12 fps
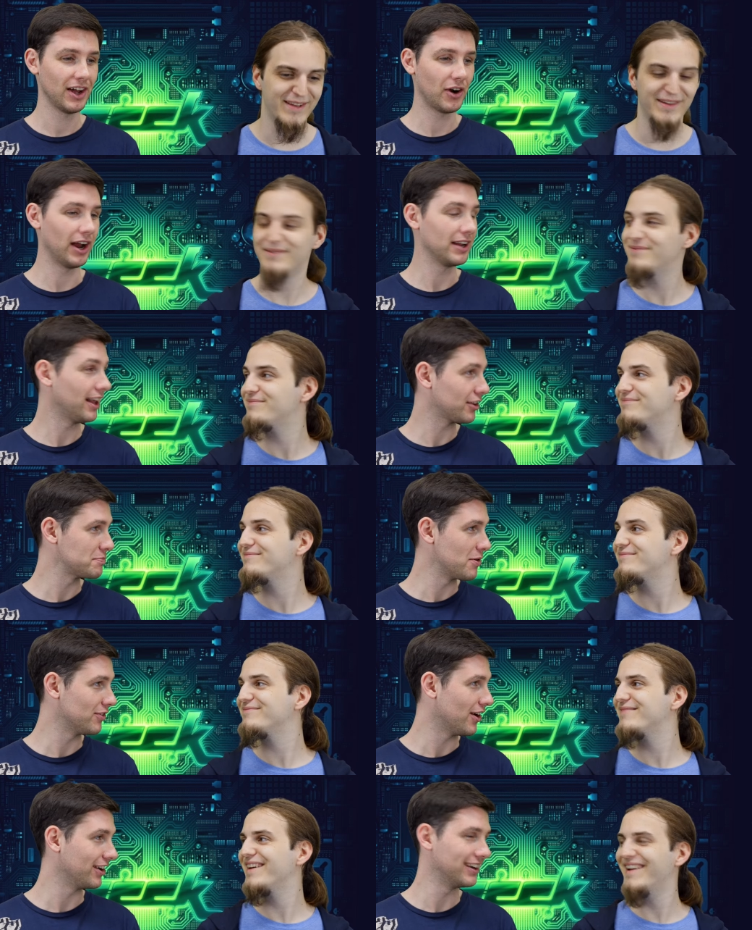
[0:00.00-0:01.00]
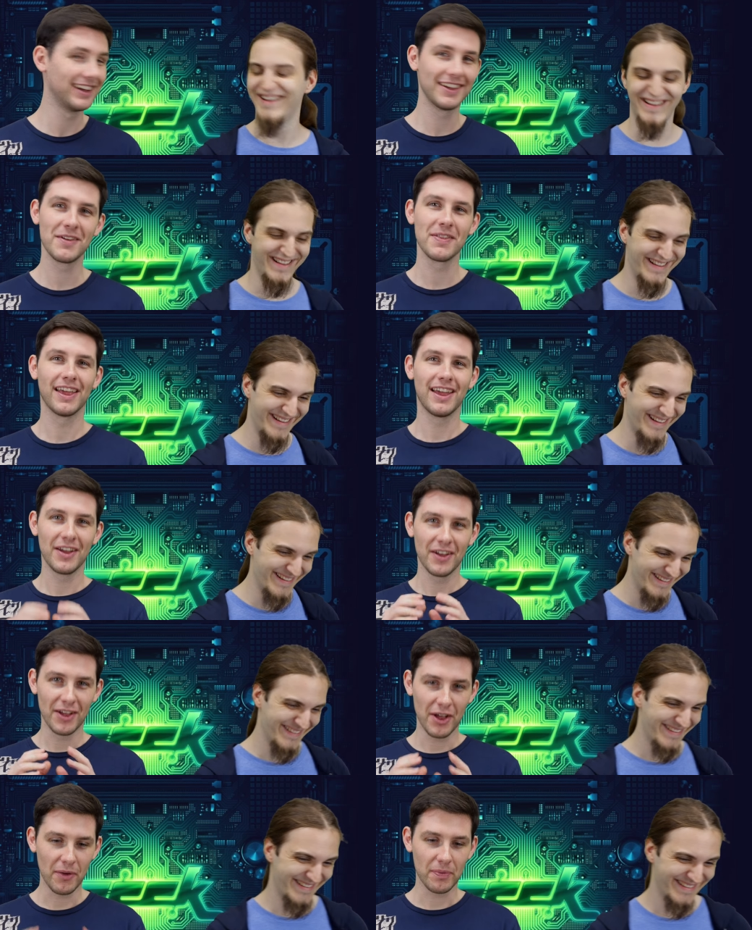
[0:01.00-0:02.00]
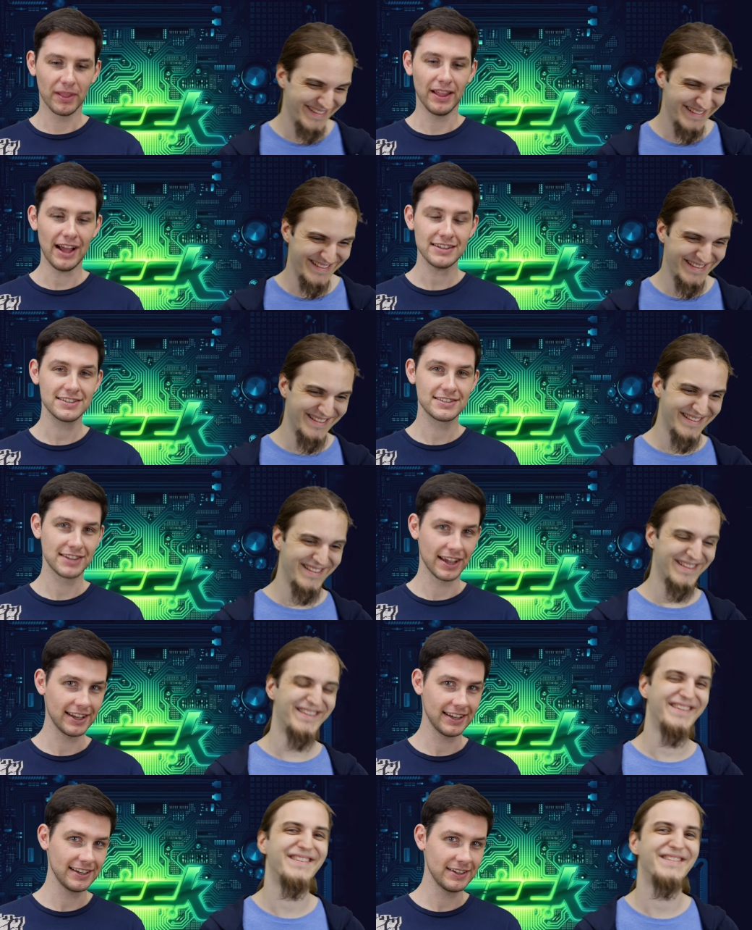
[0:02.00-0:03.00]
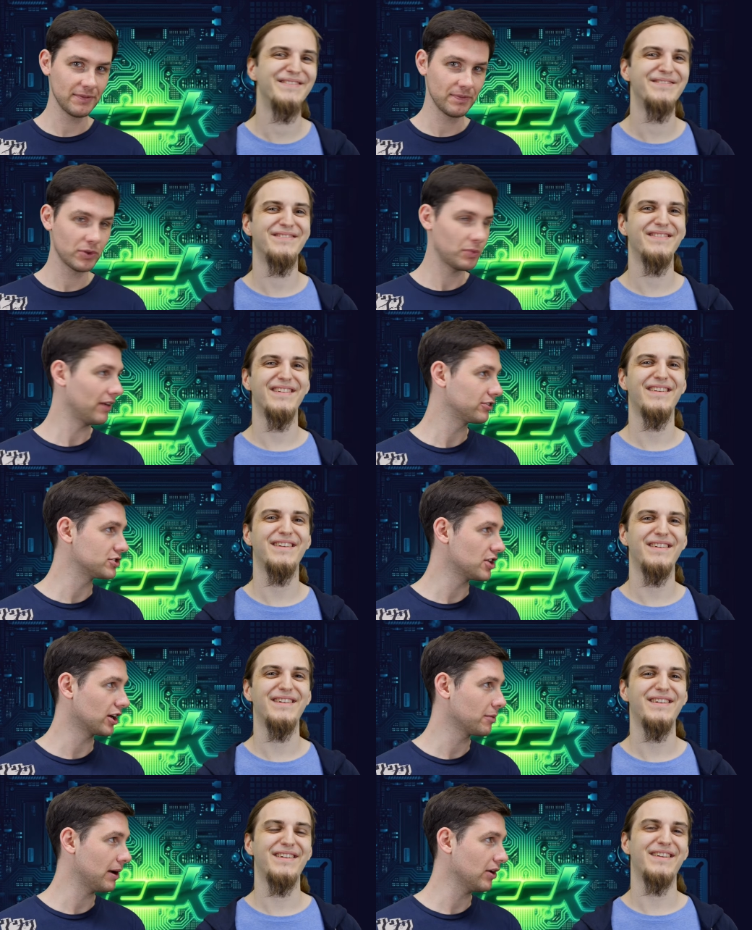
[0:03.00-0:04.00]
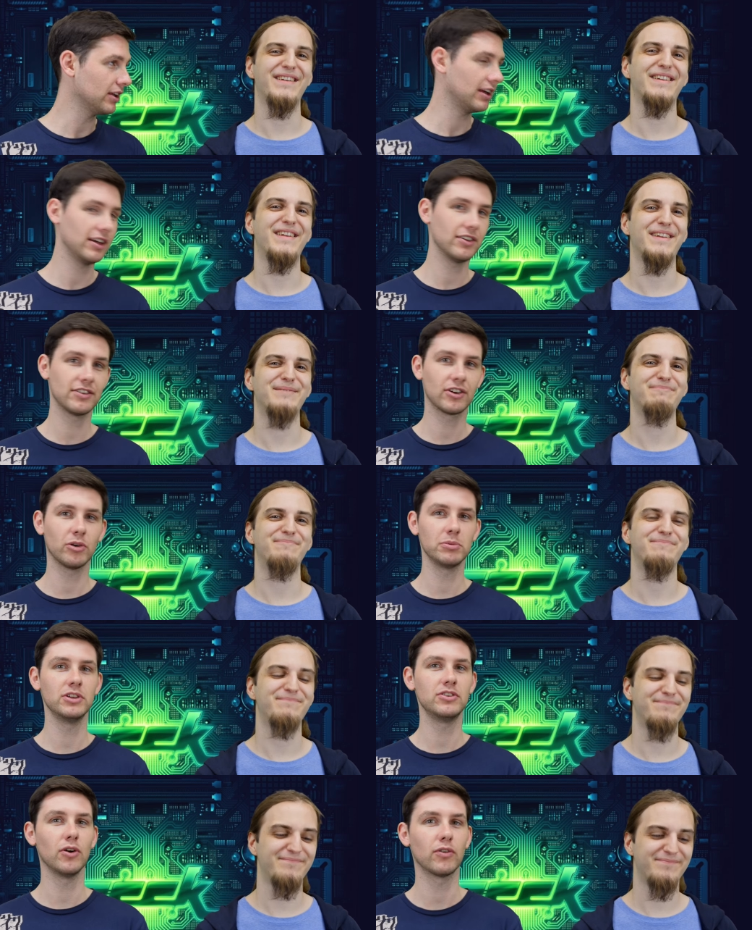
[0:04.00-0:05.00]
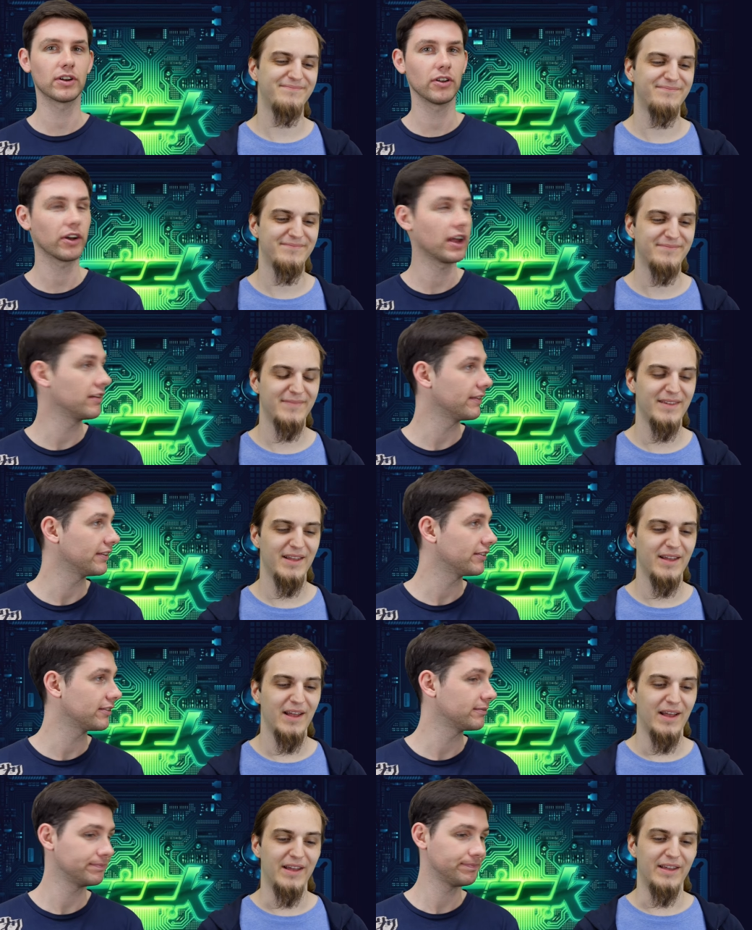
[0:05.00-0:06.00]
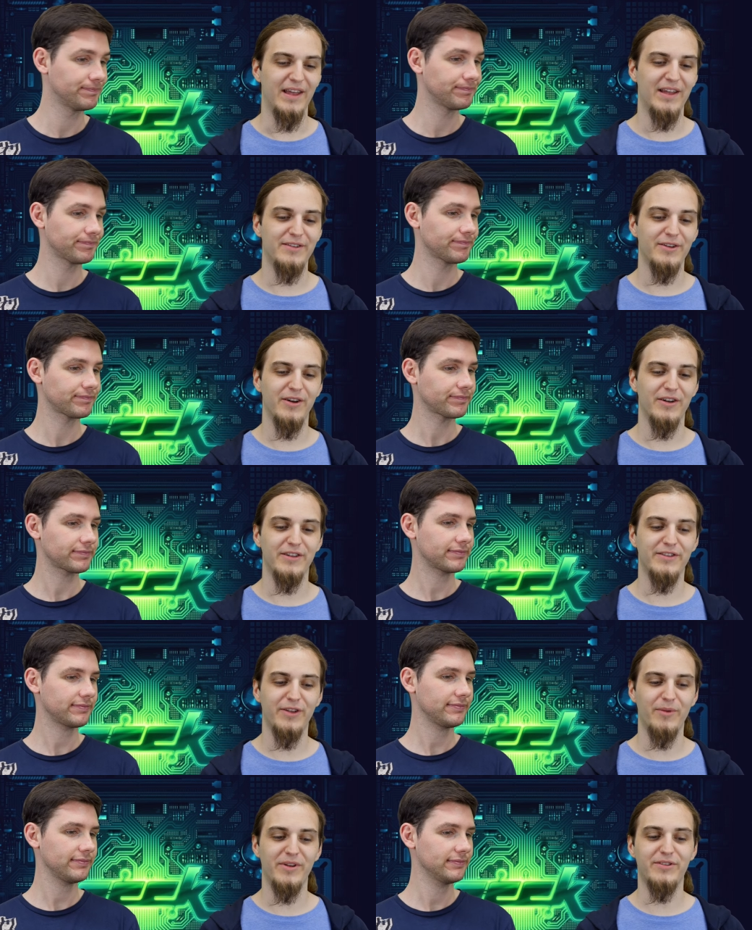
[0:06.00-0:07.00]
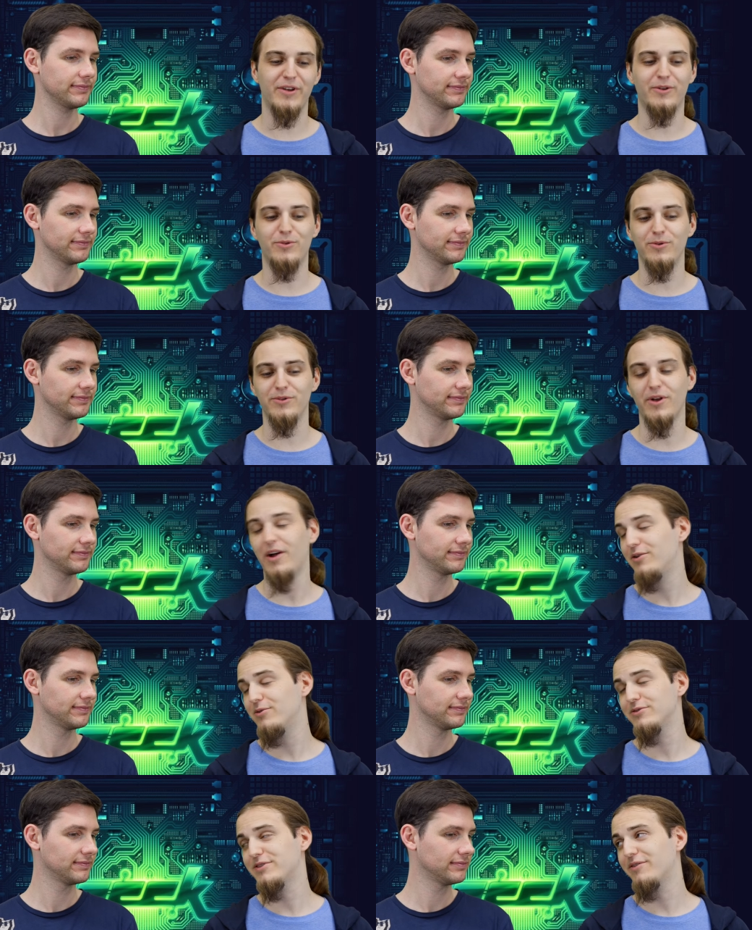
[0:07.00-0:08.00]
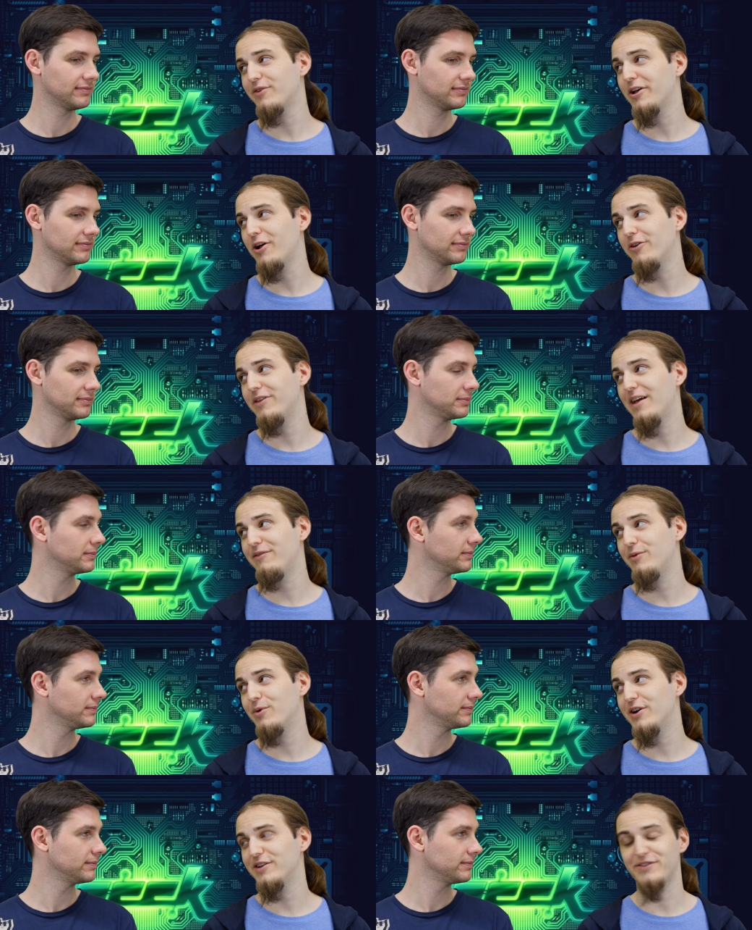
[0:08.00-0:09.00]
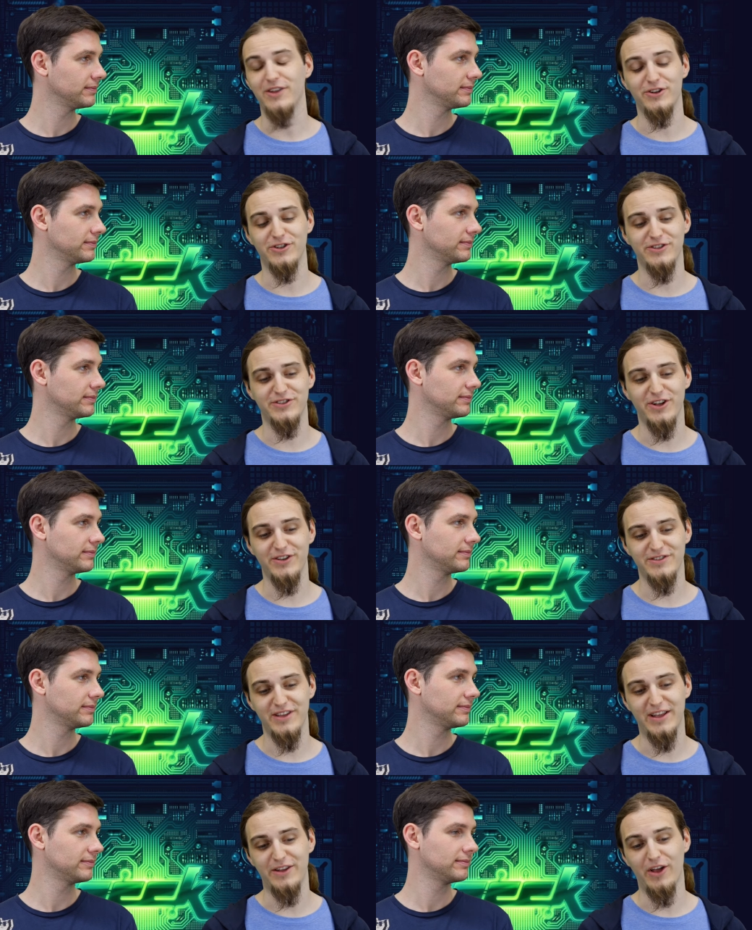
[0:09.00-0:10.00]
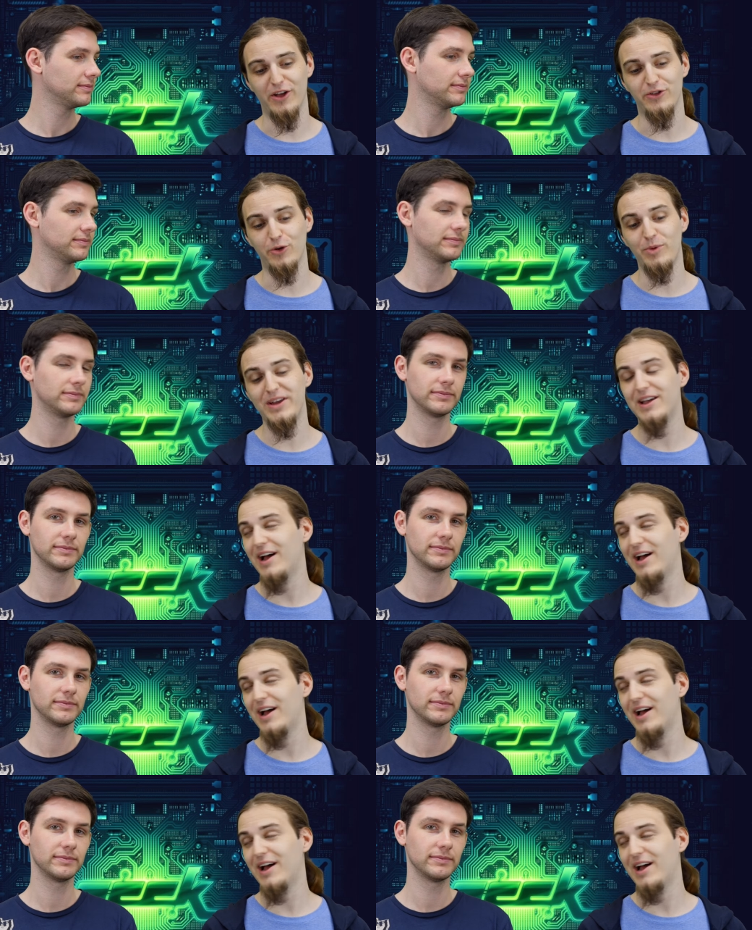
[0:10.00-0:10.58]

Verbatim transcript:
Speaker 1: All right, let's move on. Last thing we have to talk about is the community overclocking events.
Speaker 2: Yeah, so there's always cool stuff going on everywhere. It's not just us. And the Greek